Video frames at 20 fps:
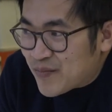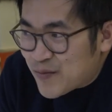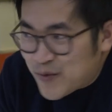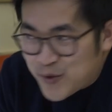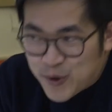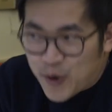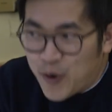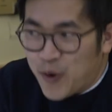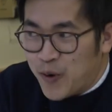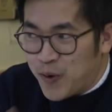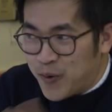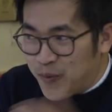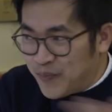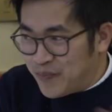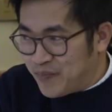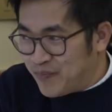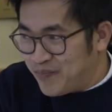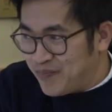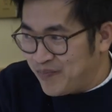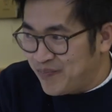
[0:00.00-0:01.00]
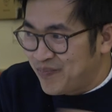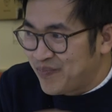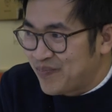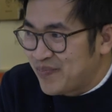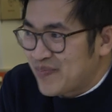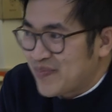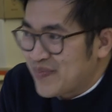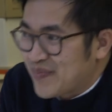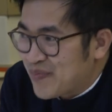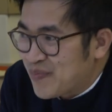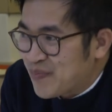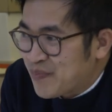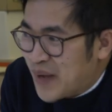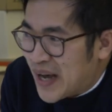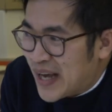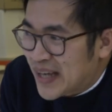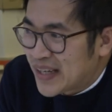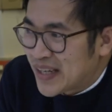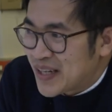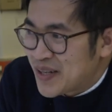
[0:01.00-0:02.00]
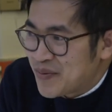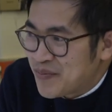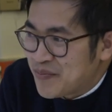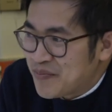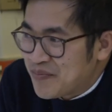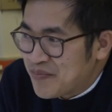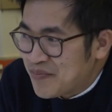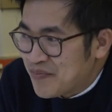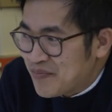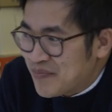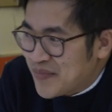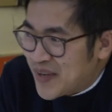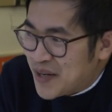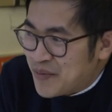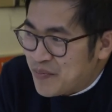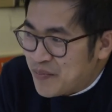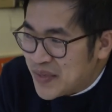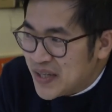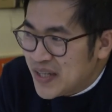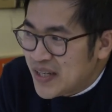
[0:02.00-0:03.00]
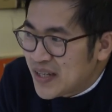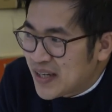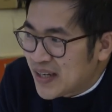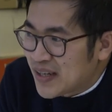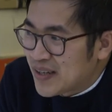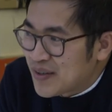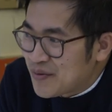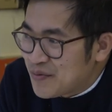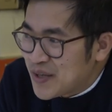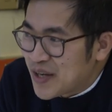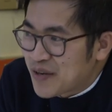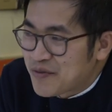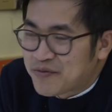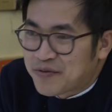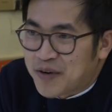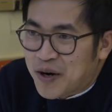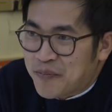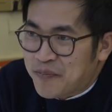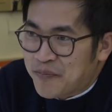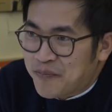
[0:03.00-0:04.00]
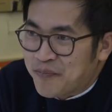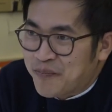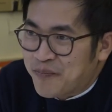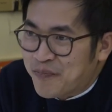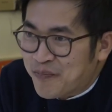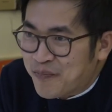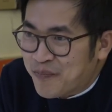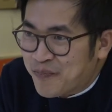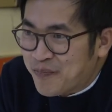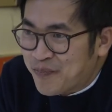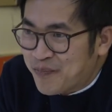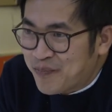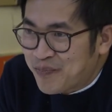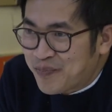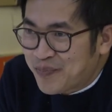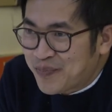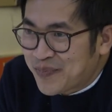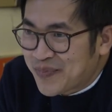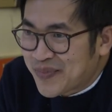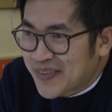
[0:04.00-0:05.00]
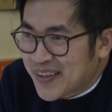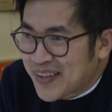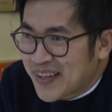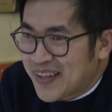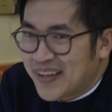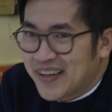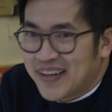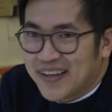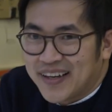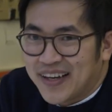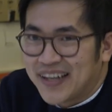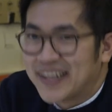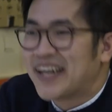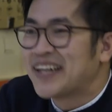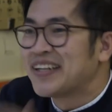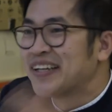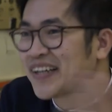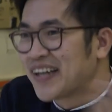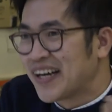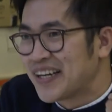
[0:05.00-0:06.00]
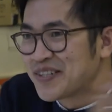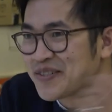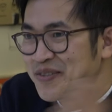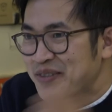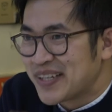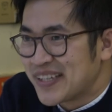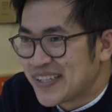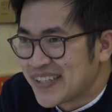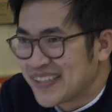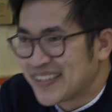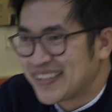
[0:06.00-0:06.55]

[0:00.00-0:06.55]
So Matt and me, we are from another country.